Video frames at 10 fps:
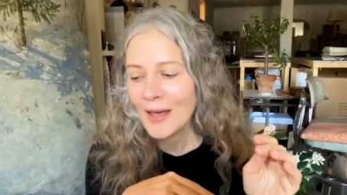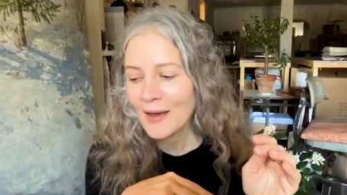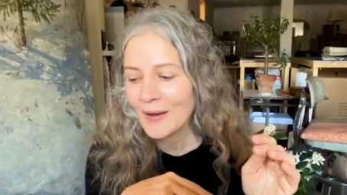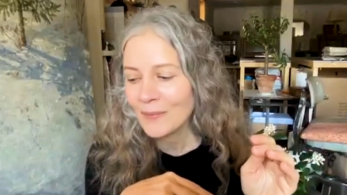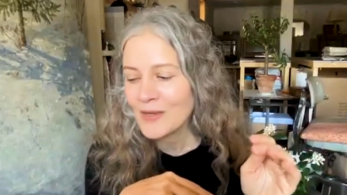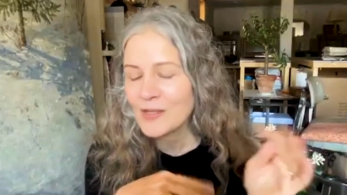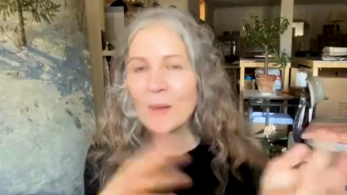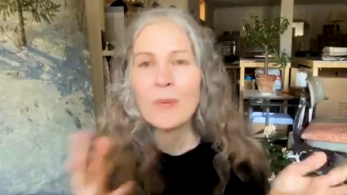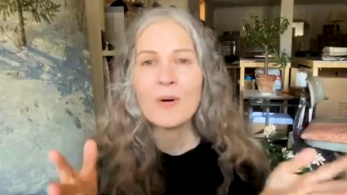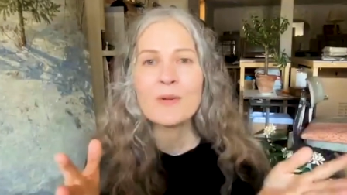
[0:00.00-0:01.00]
um, this
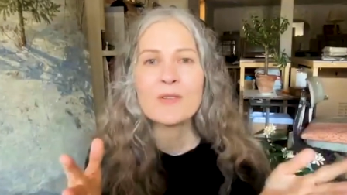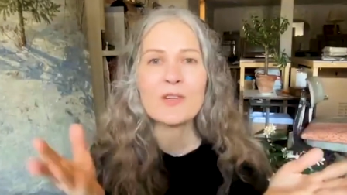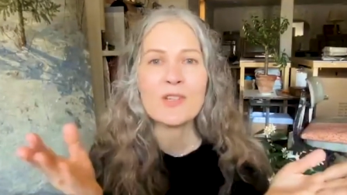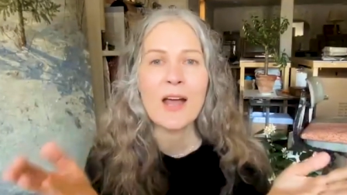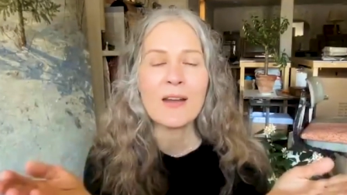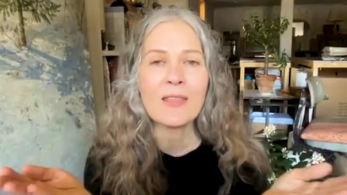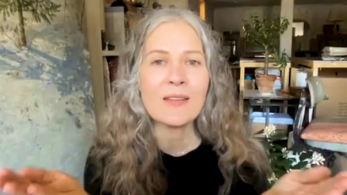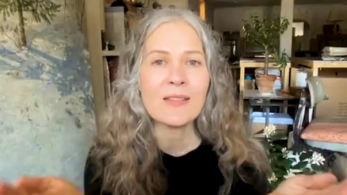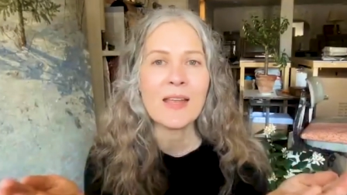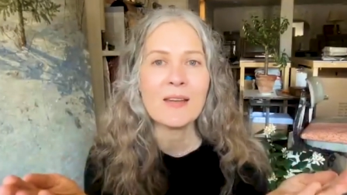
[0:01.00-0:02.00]
composer
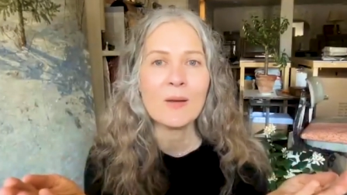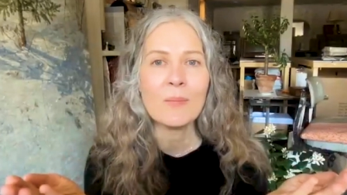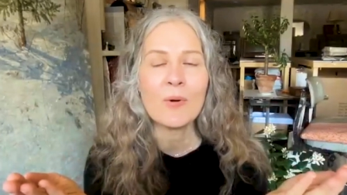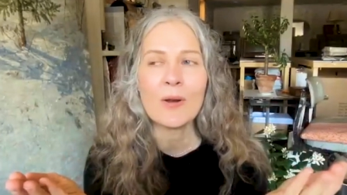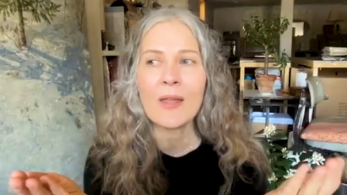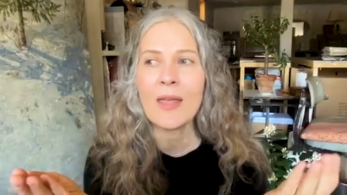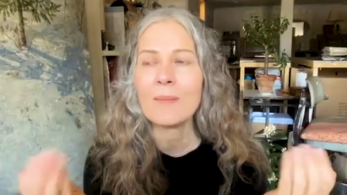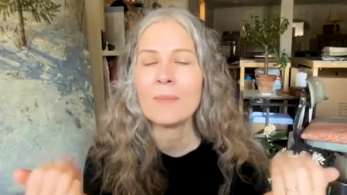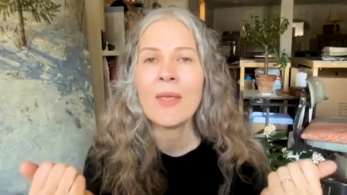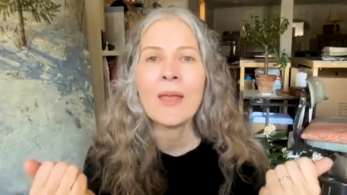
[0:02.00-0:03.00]
jonathan daniel poor
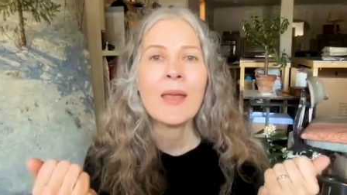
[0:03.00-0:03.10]
came